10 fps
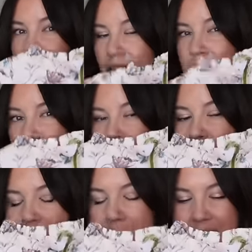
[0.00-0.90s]
of like a
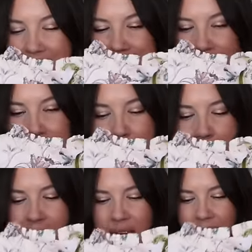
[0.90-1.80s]
Mommy and Me set,
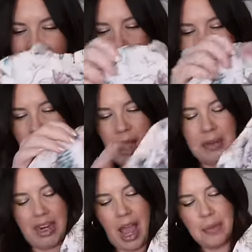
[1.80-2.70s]
but I
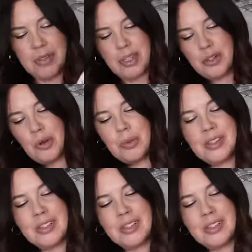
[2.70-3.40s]
mean, absolutely adorable.